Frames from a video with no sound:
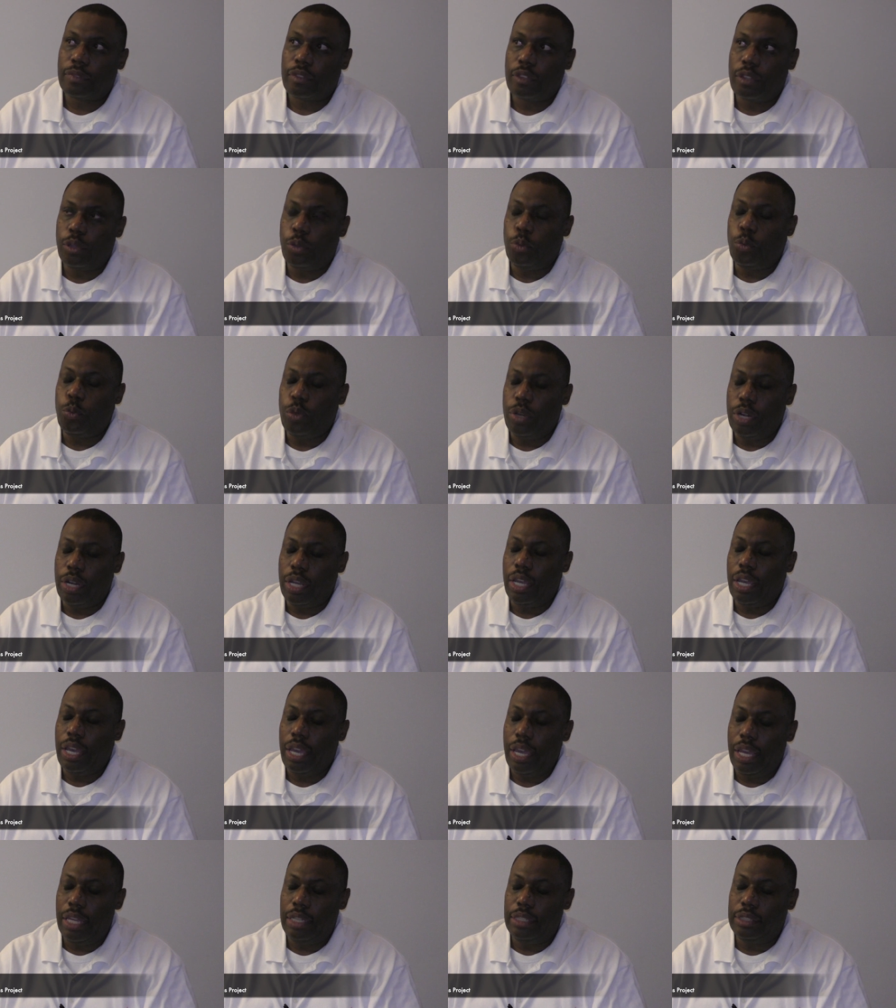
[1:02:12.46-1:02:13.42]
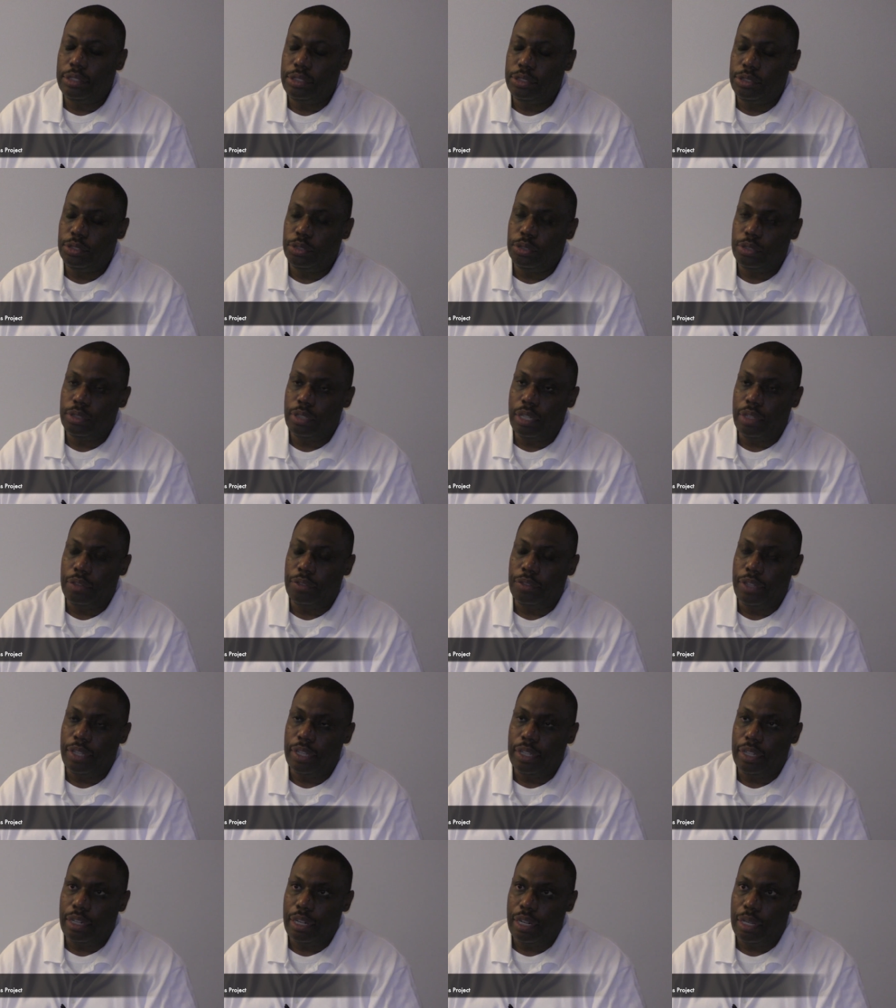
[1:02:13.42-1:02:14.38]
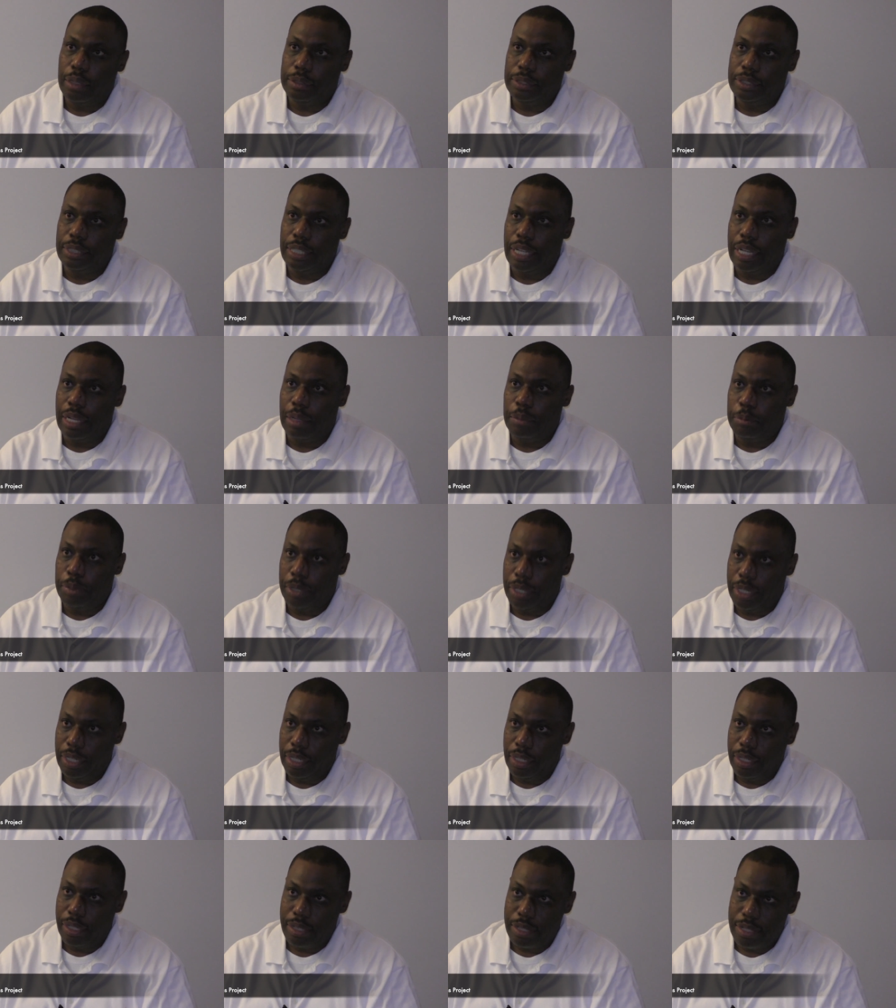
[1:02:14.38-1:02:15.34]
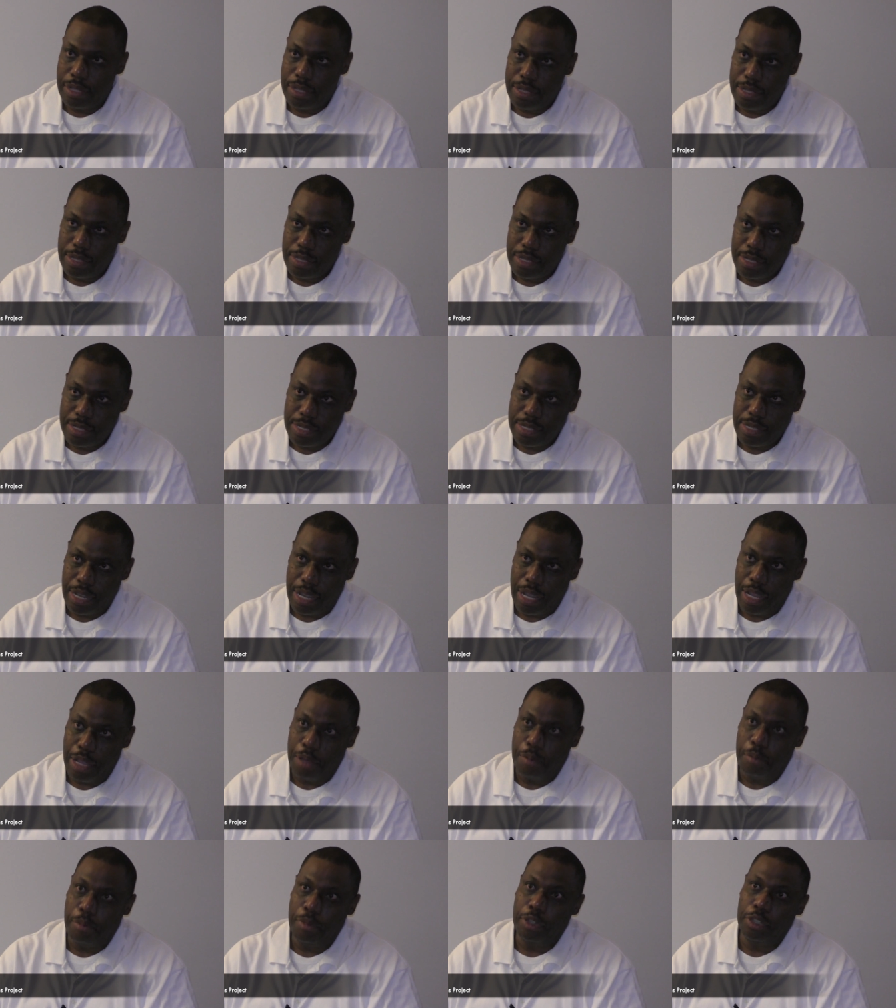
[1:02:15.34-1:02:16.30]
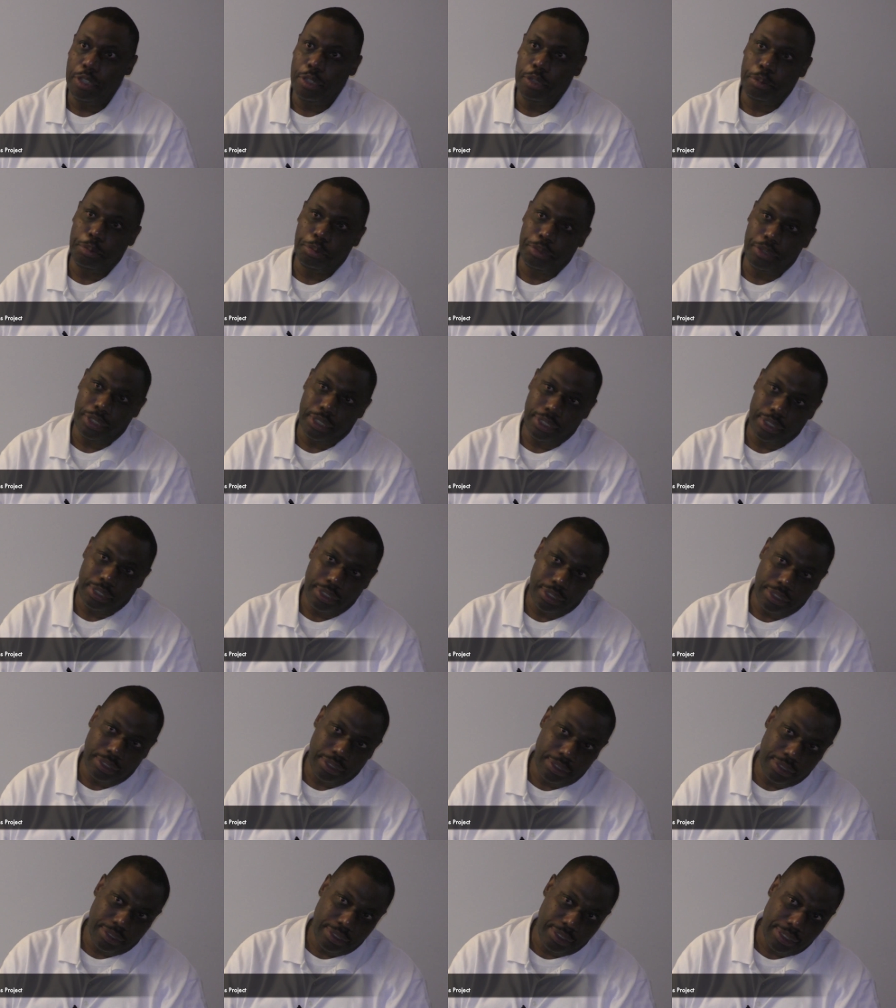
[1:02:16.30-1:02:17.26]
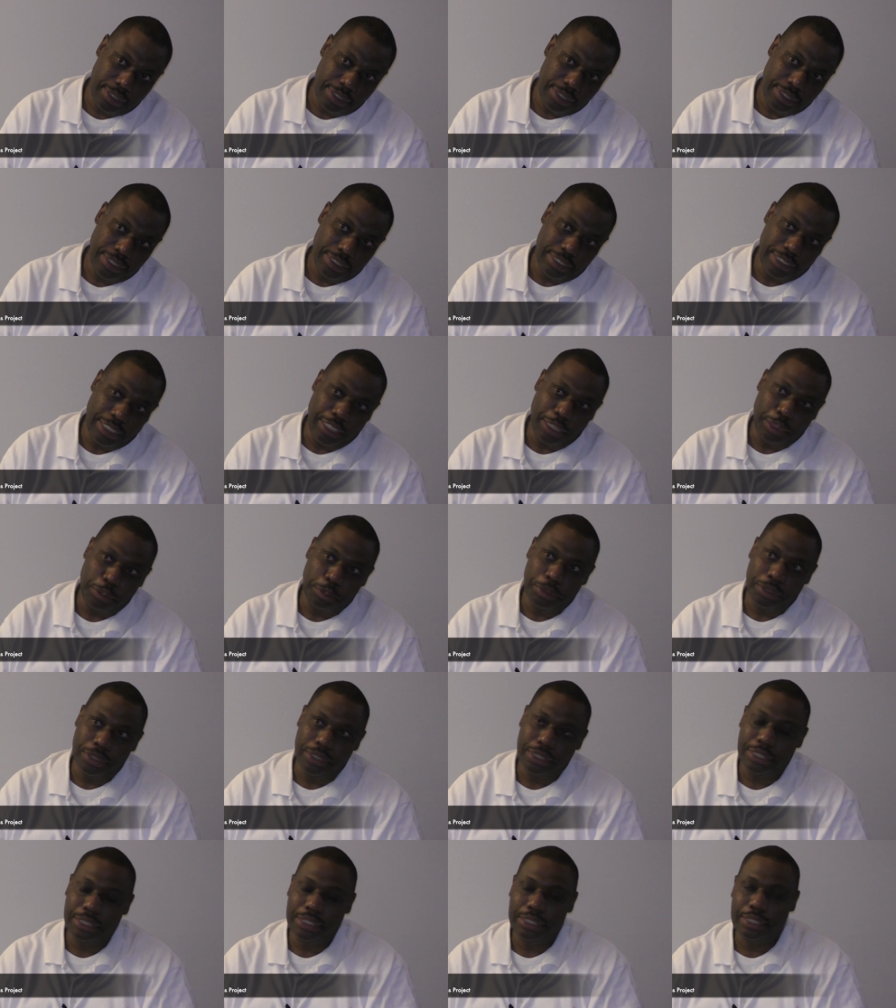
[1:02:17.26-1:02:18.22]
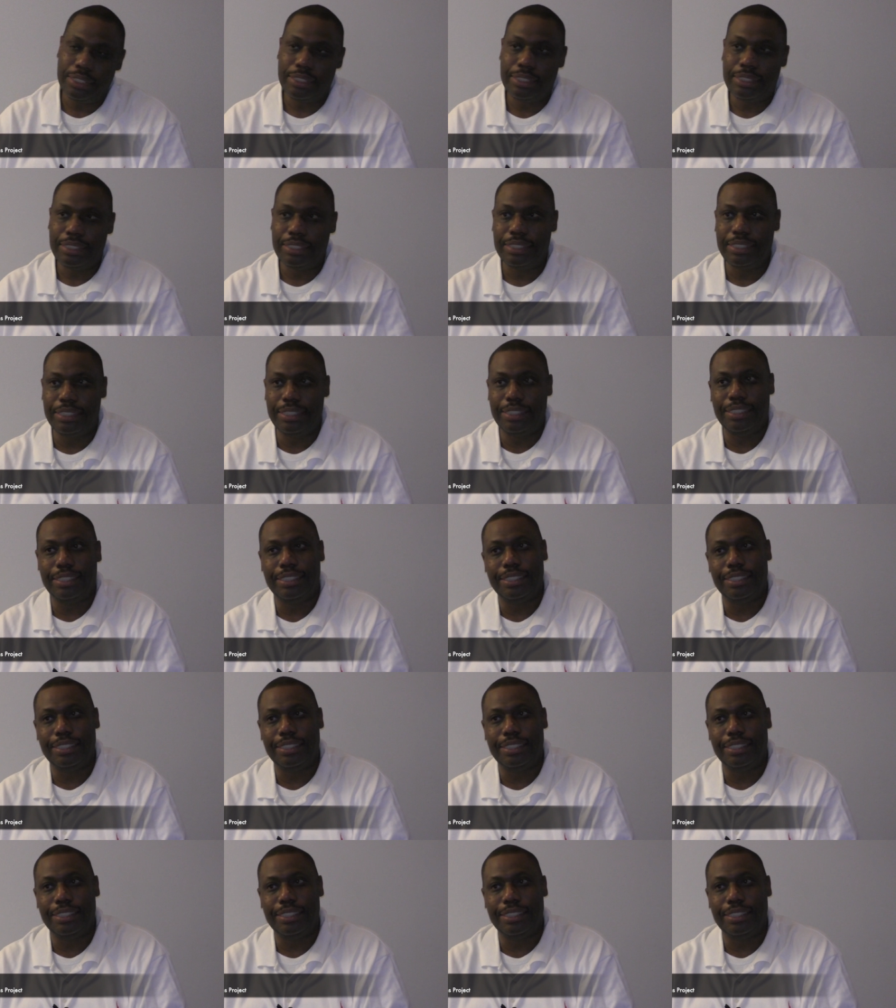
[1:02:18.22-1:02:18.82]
when I had the stroke, I found out I was diabetic, high blood pressure, hypertension,